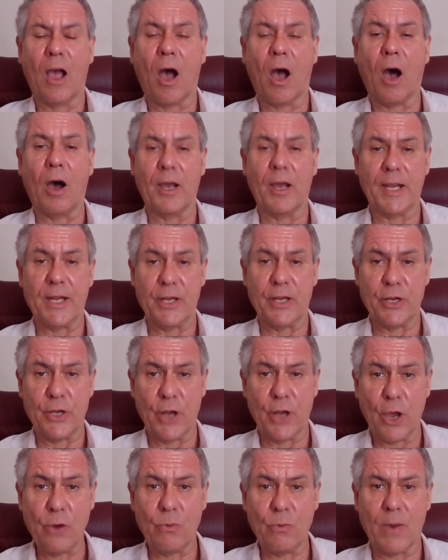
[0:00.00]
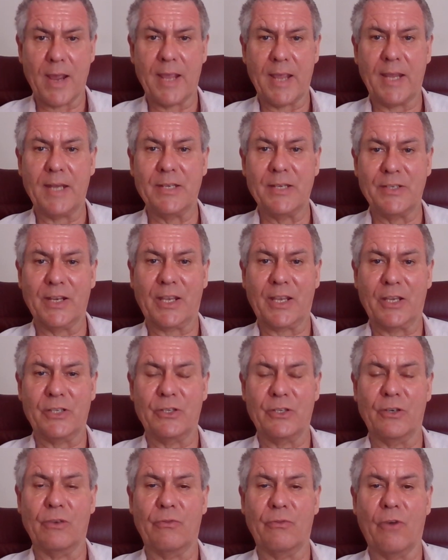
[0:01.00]
are in no way
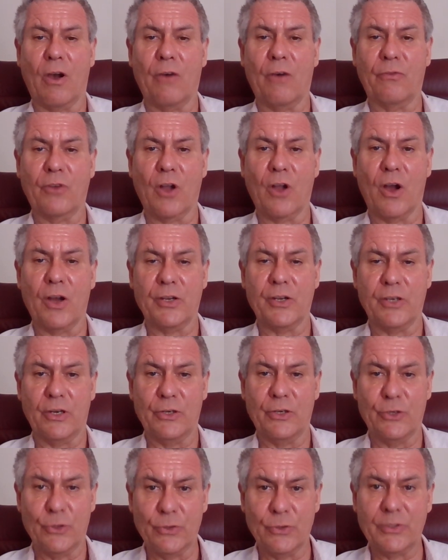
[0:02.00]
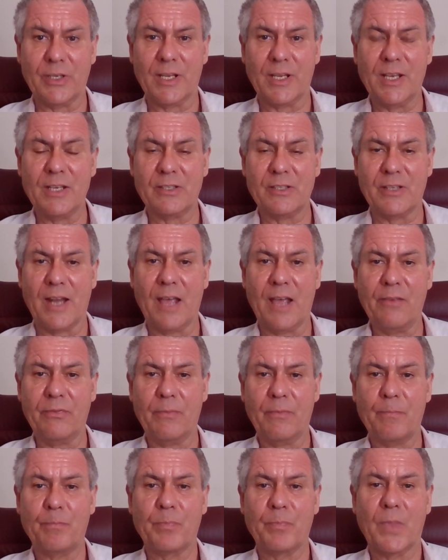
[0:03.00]
indicative of God losing his love
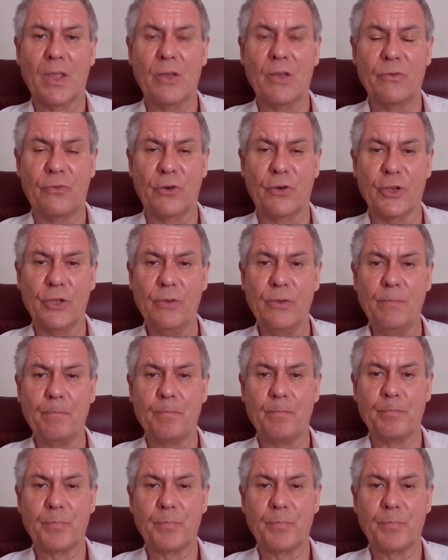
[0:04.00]
for you.